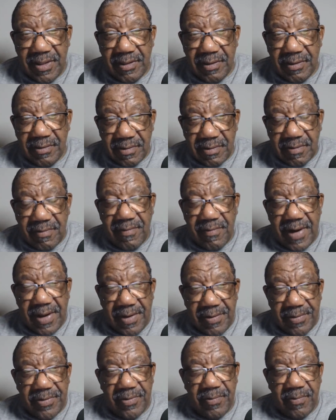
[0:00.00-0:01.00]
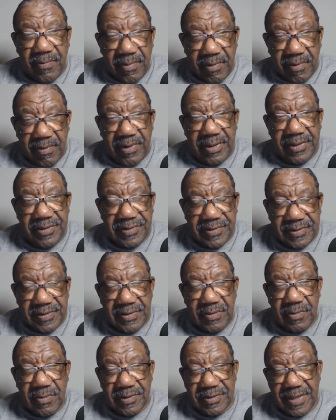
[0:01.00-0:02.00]
Look around the world and
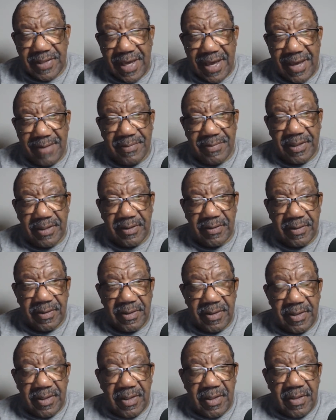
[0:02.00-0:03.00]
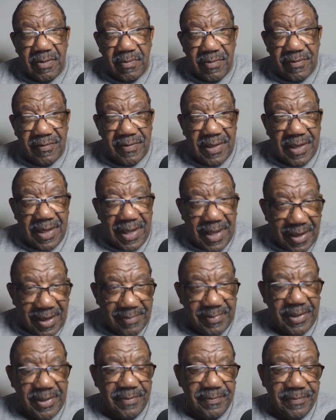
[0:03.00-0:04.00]
see what's happening with
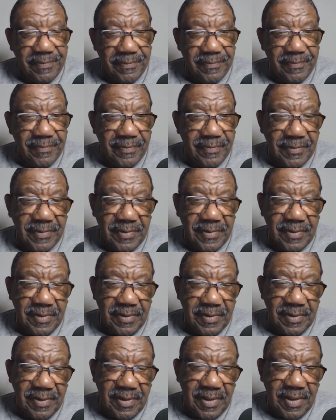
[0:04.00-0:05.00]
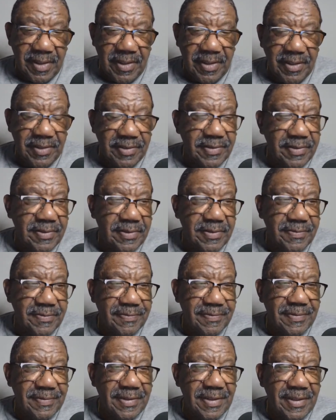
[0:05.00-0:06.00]
climate. It is
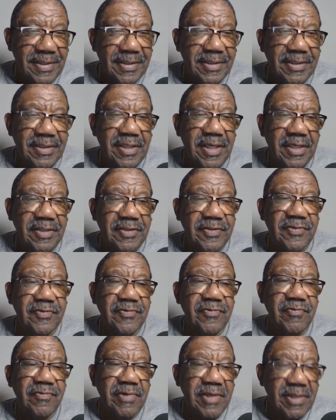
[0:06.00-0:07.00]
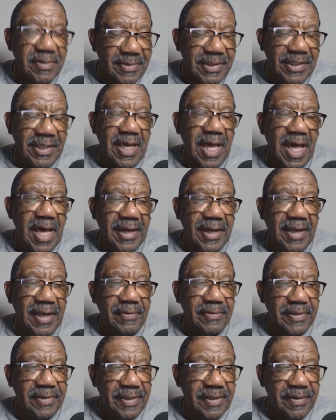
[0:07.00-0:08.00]
extremely hot
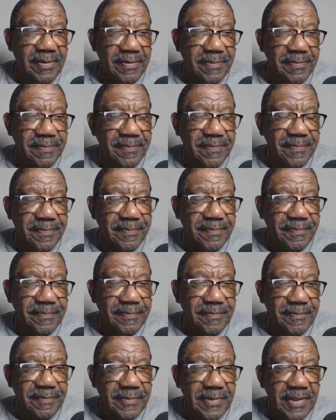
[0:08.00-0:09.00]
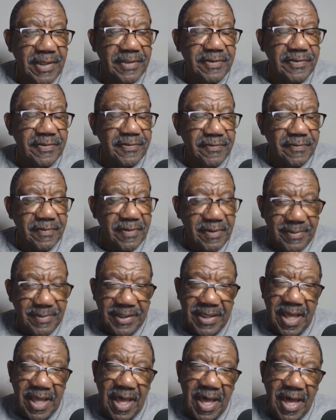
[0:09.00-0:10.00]
out there.
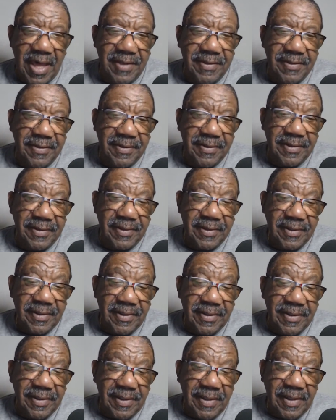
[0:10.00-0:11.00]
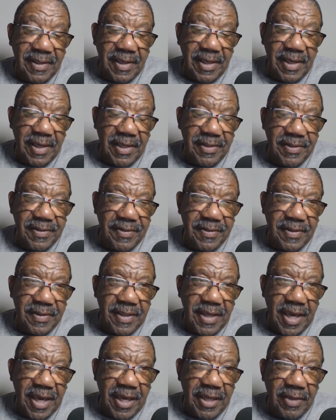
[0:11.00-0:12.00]
Extremely hot, and
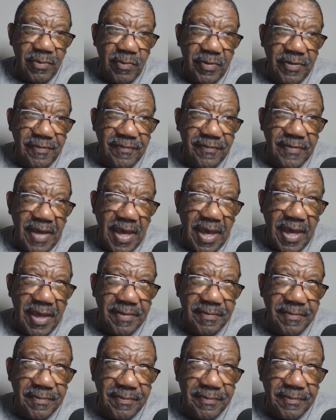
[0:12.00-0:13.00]
we've got